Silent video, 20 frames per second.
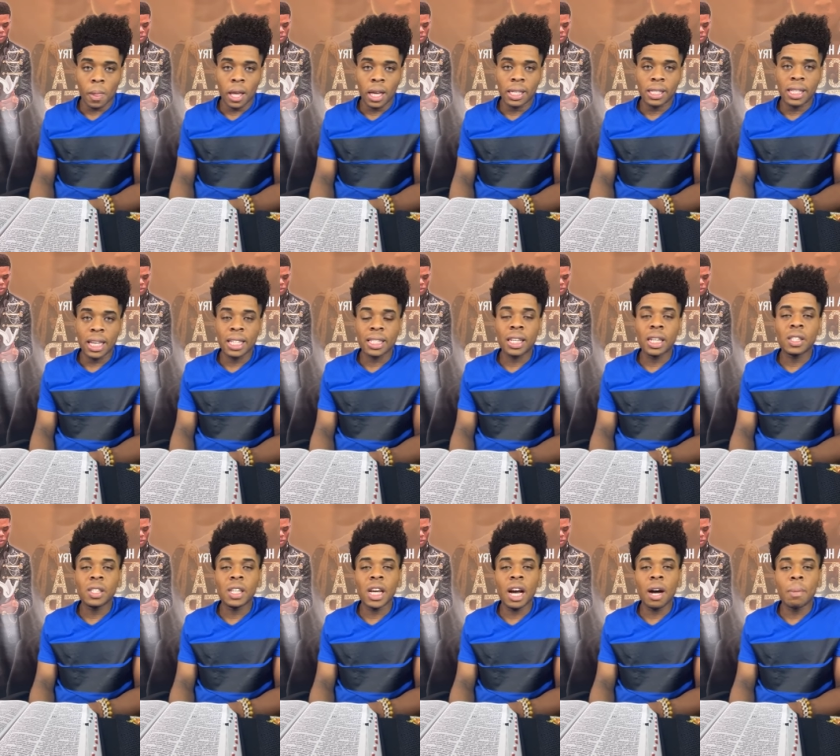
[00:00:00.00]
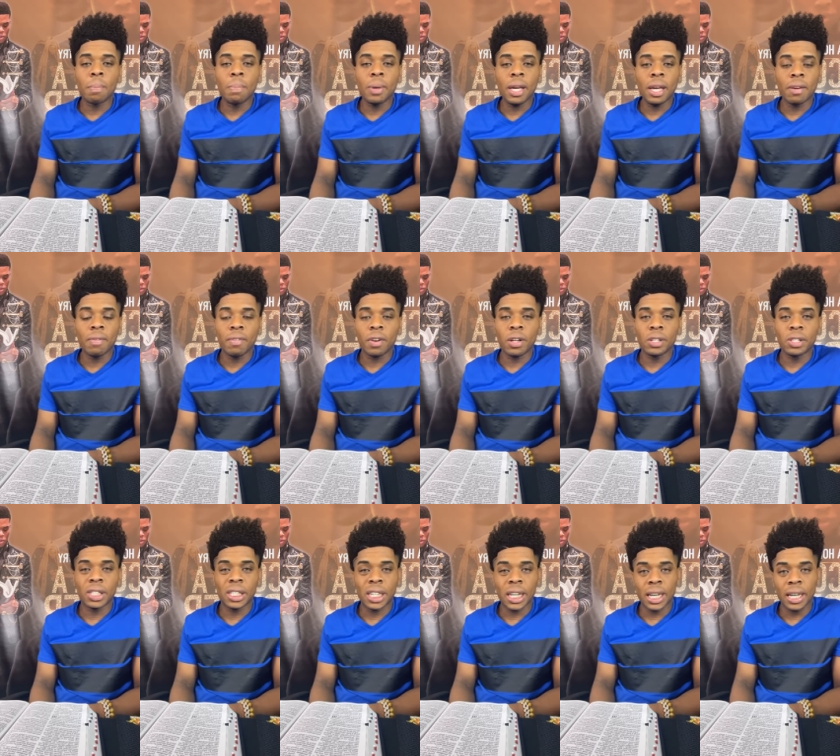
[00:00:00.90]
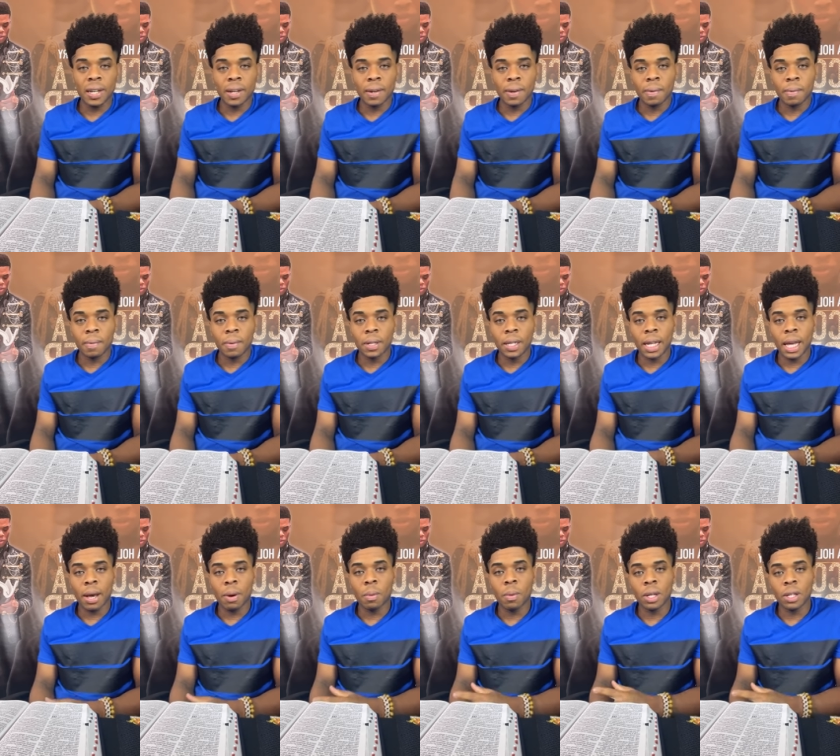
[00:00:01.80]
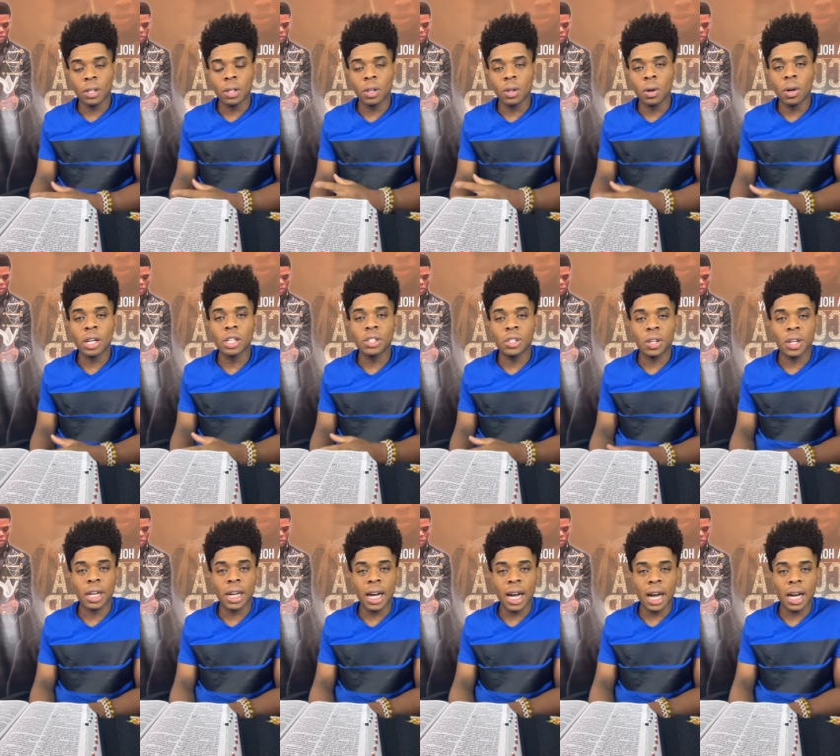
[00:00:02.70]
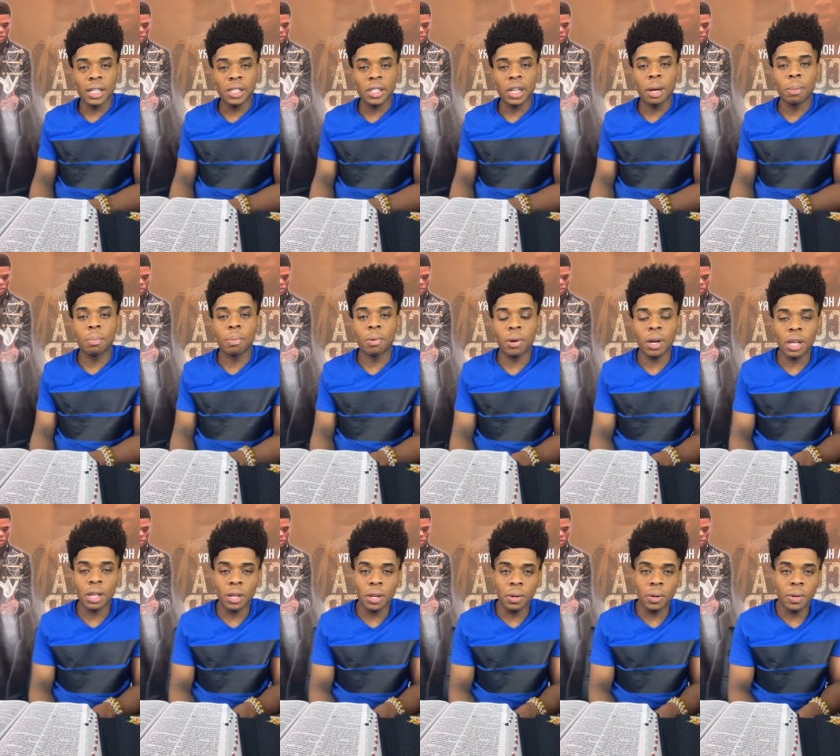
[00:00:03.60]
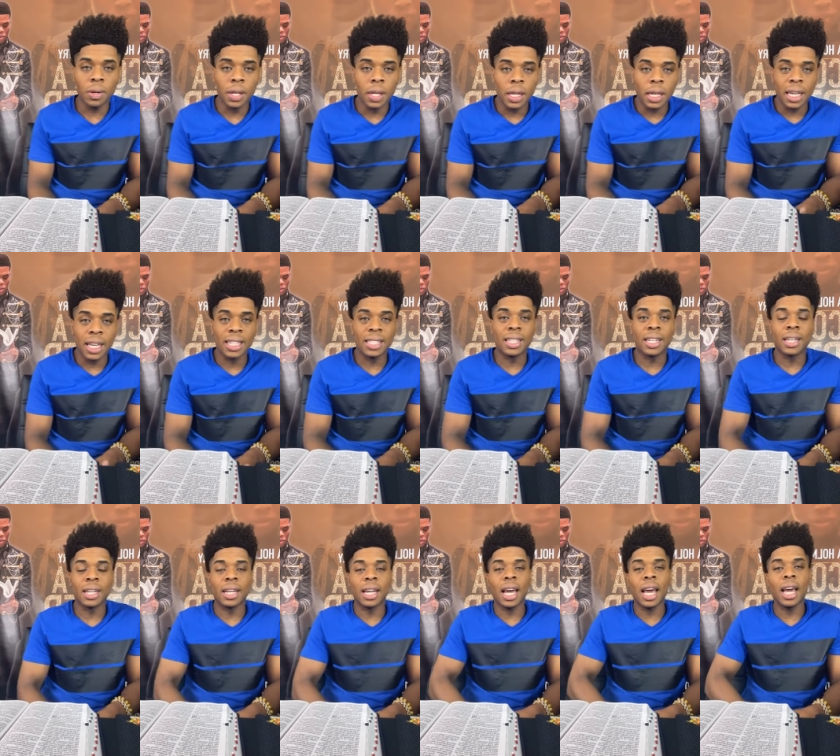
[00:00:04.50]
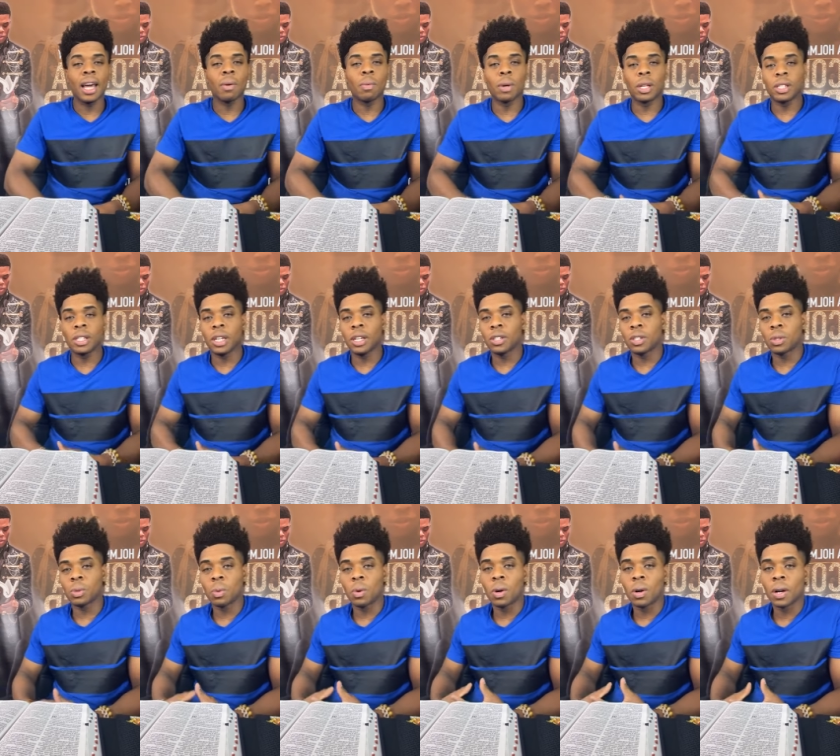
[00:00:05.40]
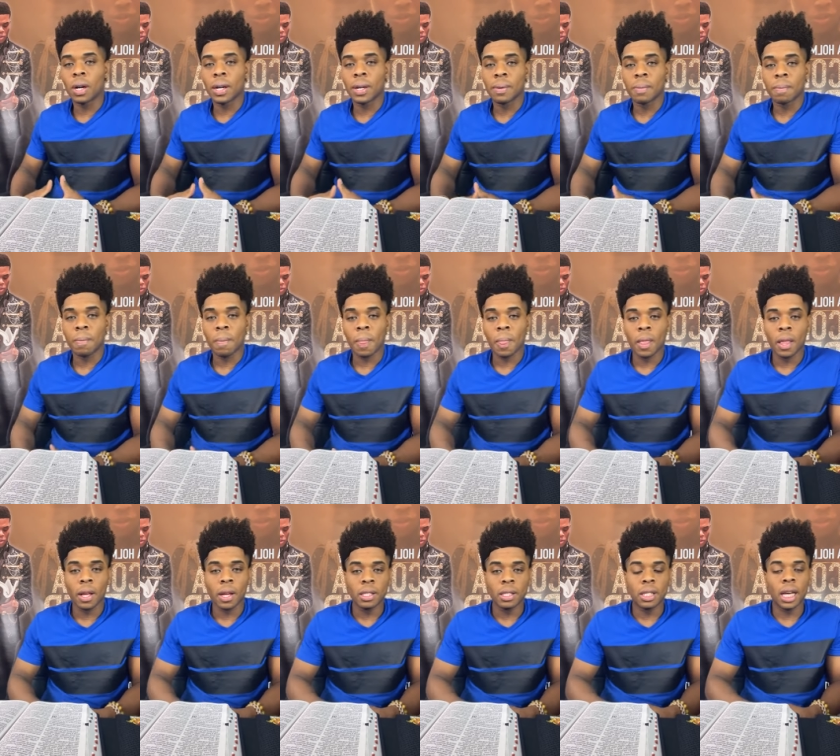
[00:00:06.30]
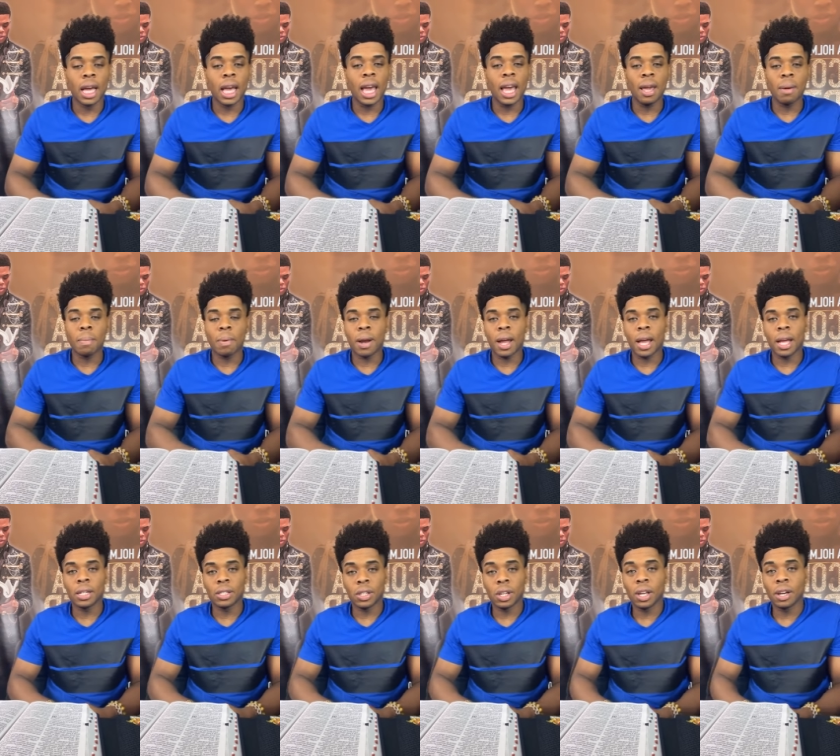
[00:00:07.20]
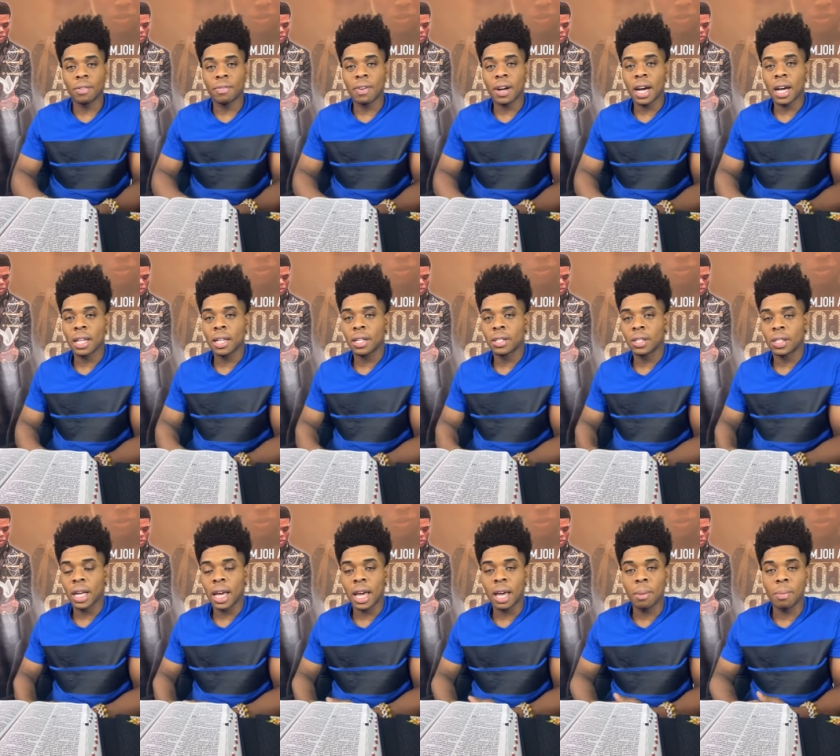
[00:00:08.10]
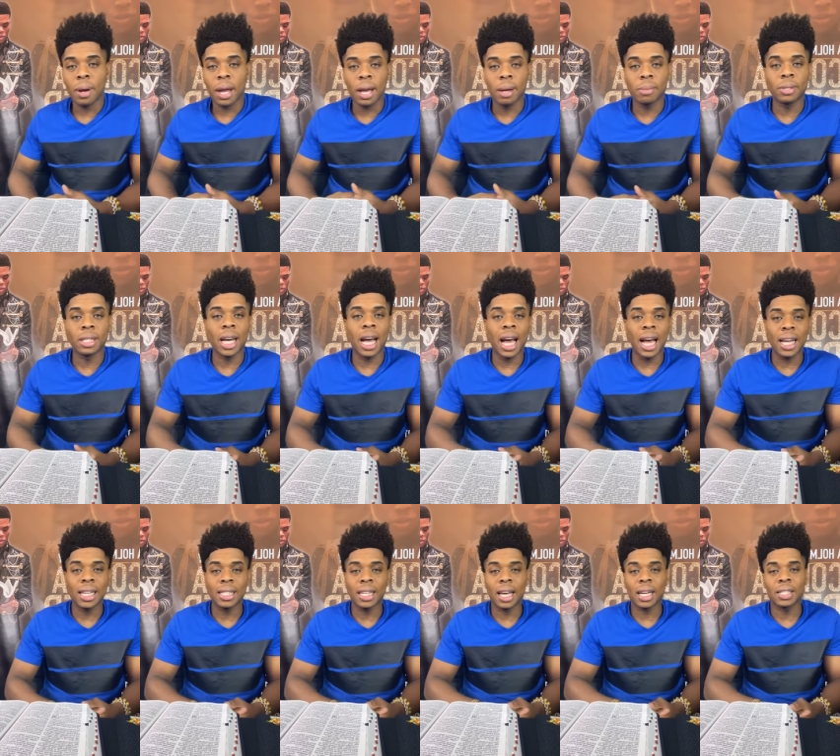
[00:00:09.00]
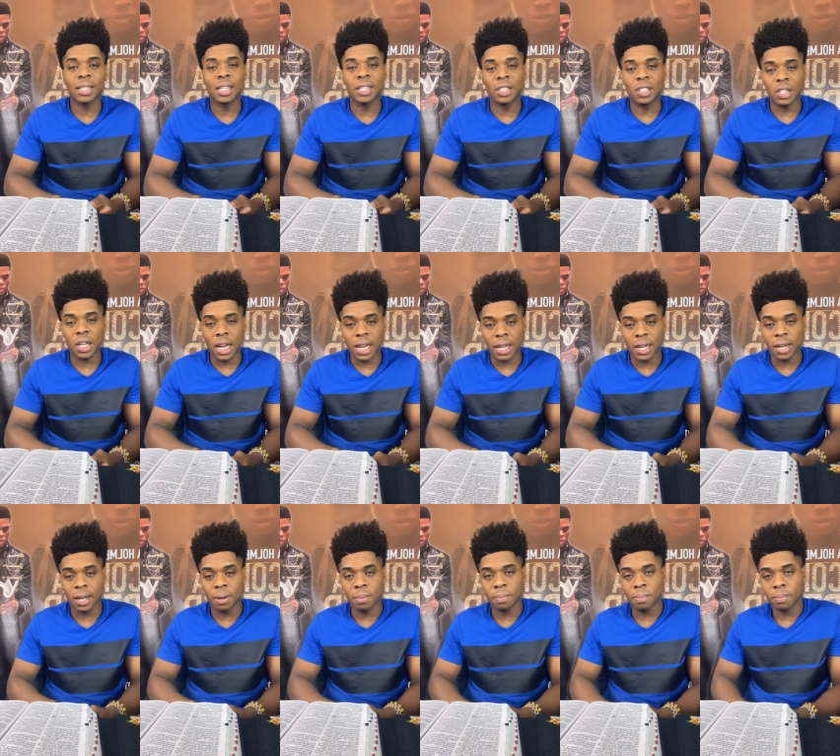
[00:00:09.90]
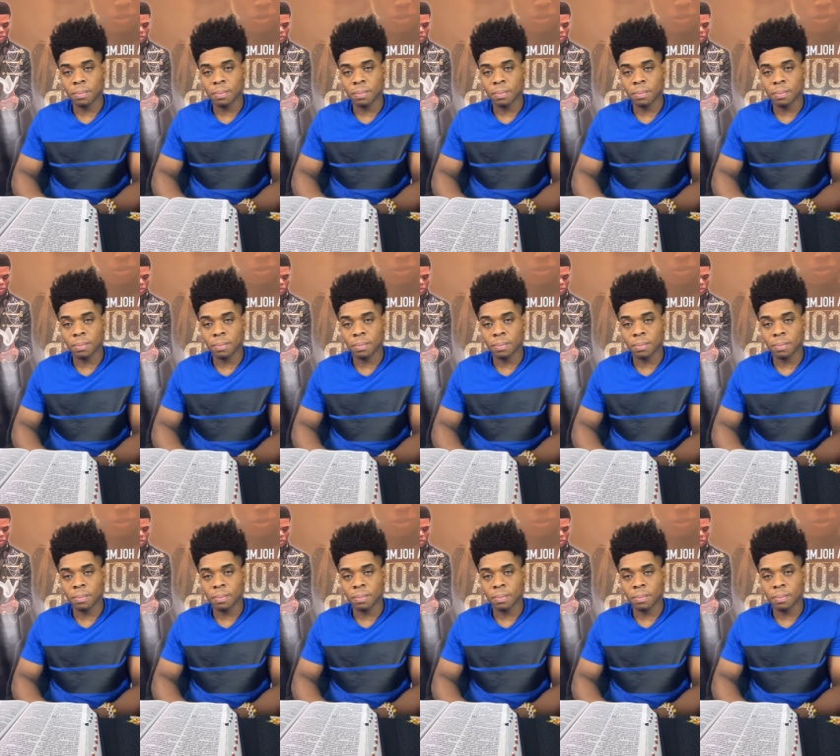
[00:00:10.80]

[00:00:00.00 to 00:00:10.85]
it says, it shall be in verse 10 that when the Lord your God shall bring you into the land which he swore to Abraham, to your fathers, to Abraham, to Isaac, to Jacob,